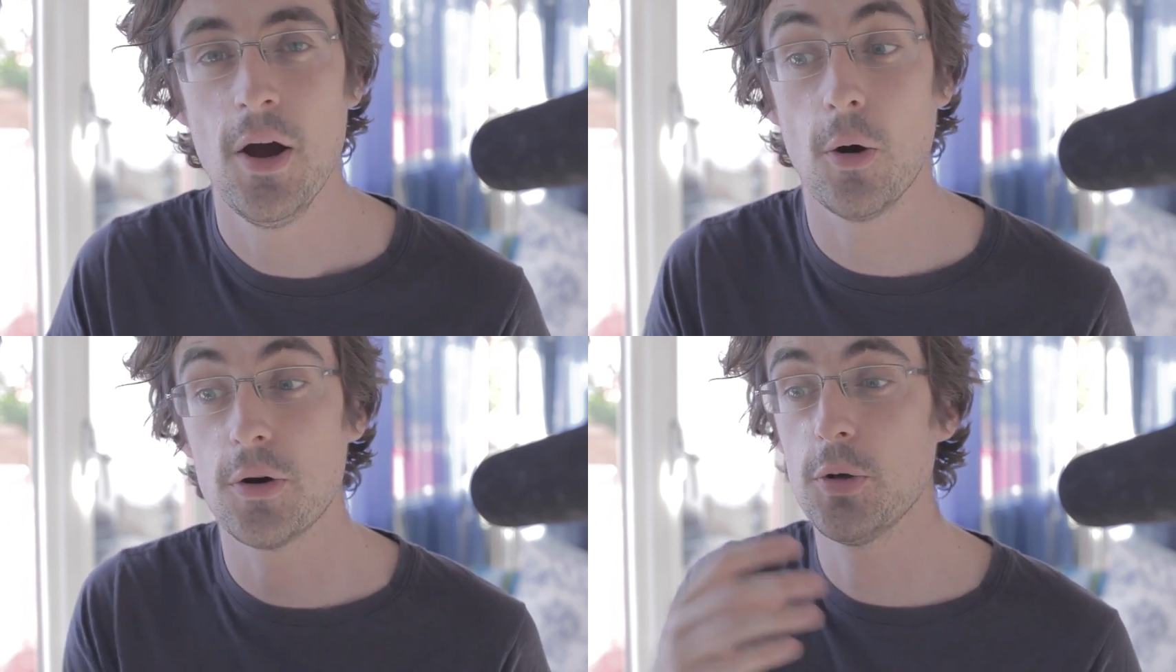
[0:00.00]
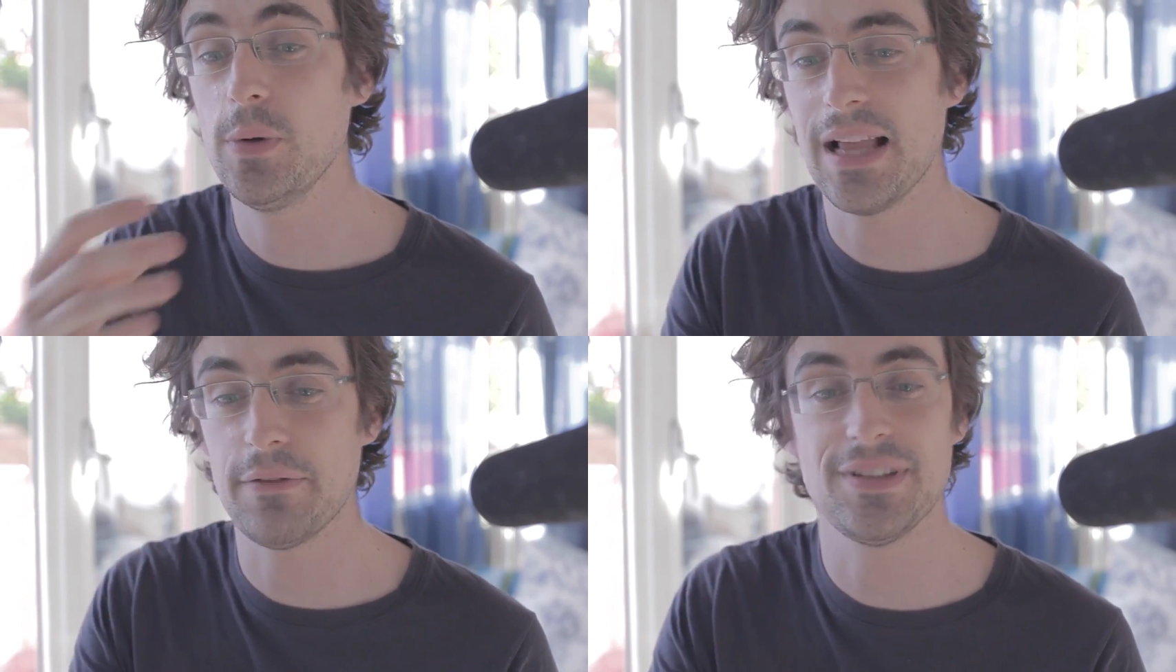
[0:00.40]
or you
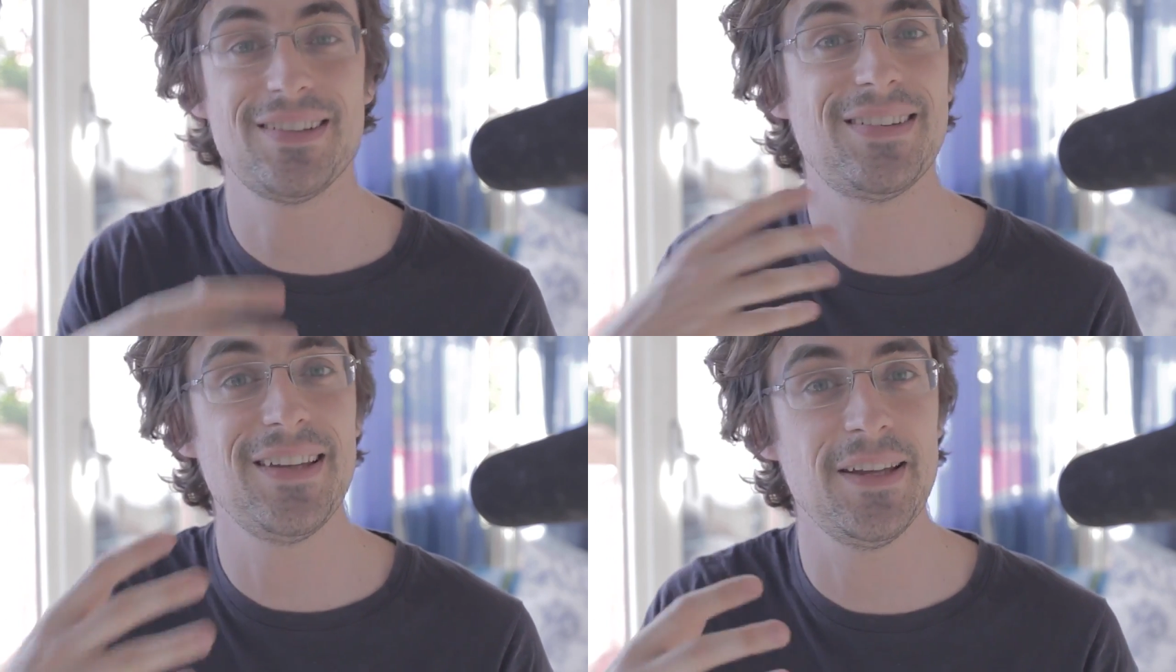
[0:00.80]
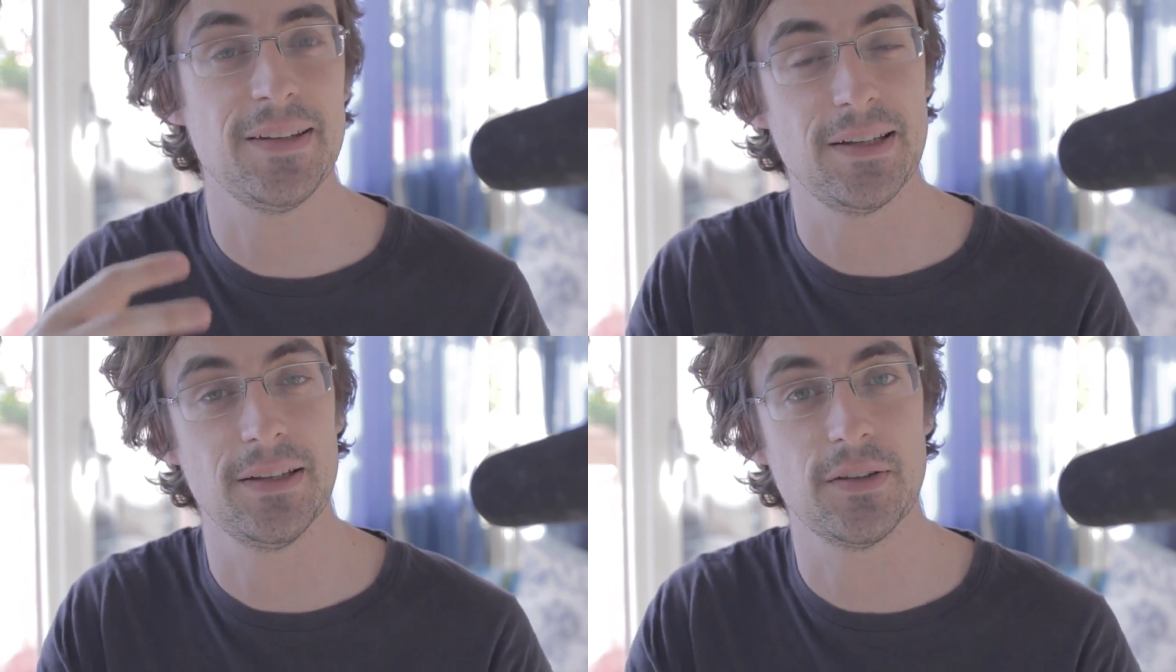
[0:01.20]
will have this
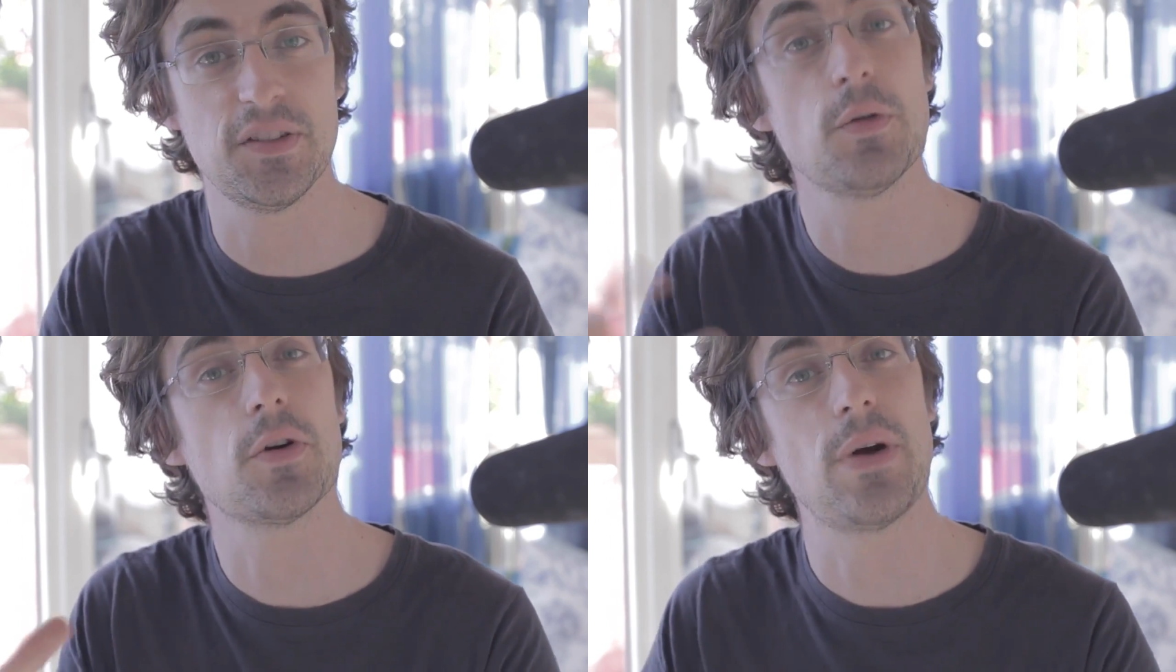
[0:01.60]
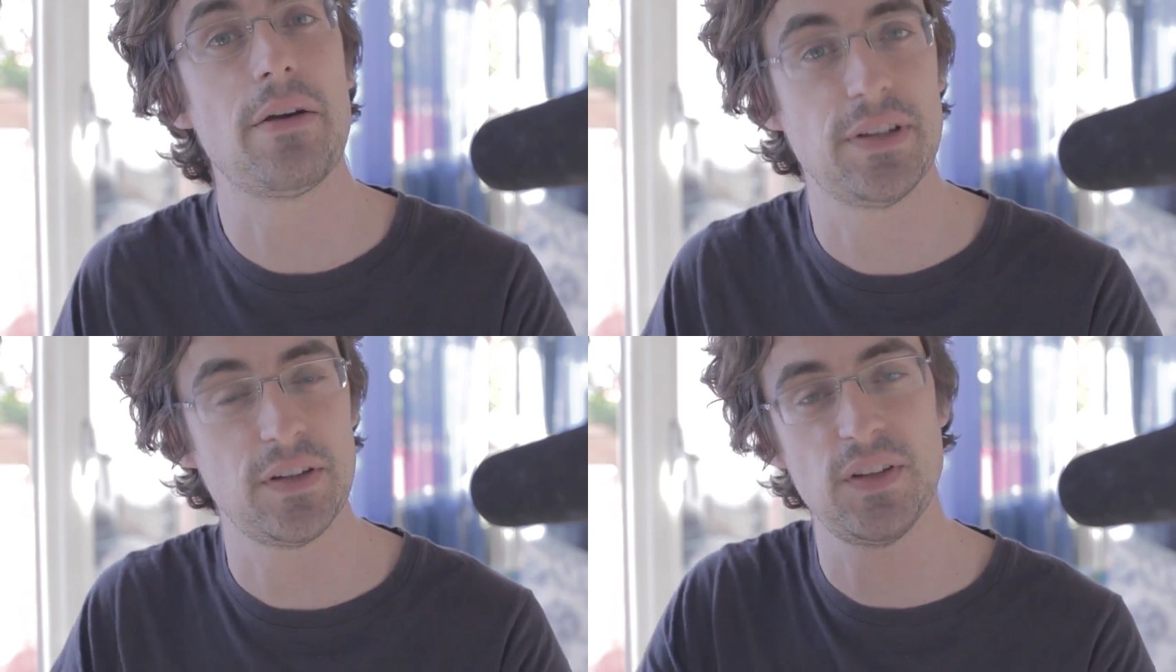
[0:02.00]
scene in a zero
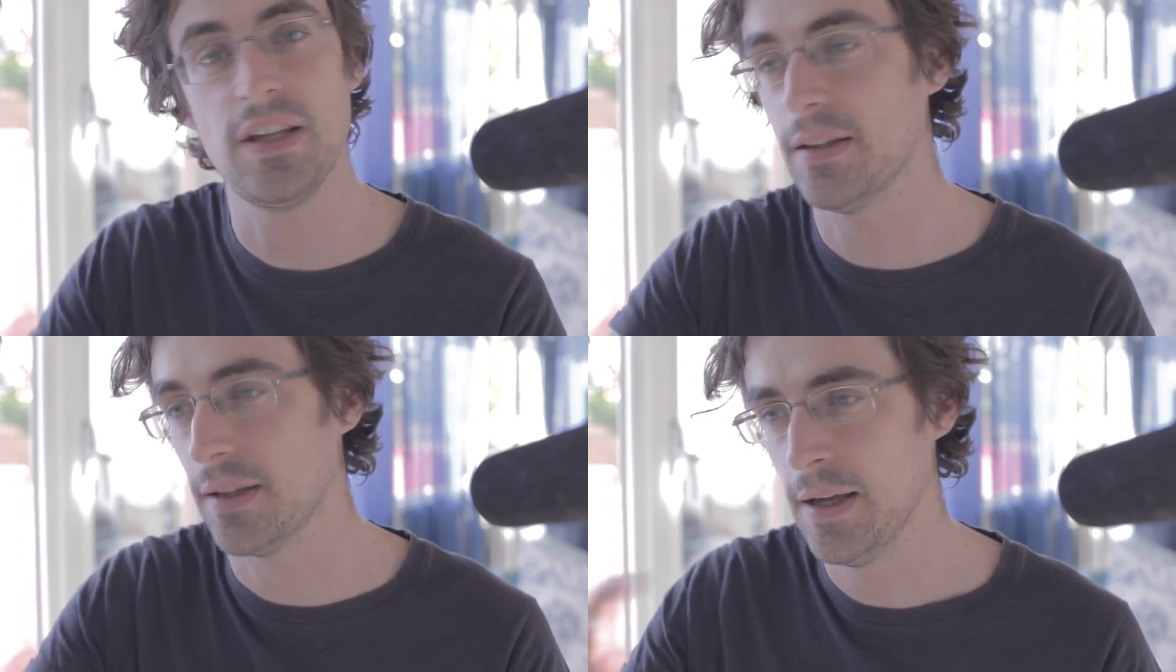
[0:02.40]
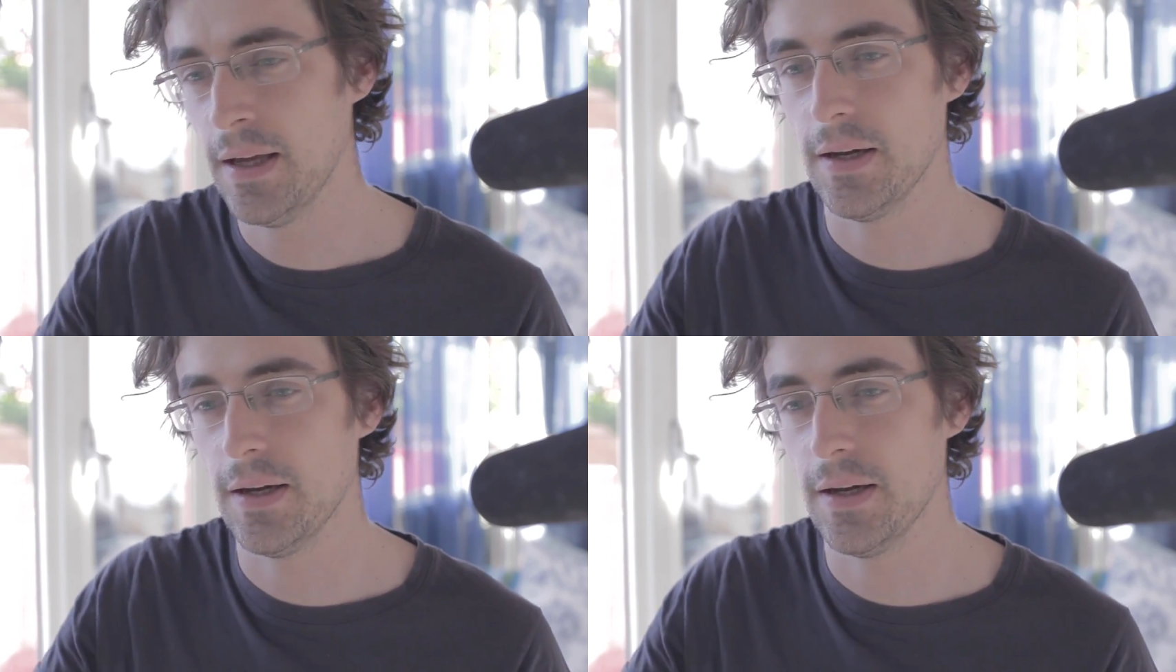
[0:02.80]
gravity scene.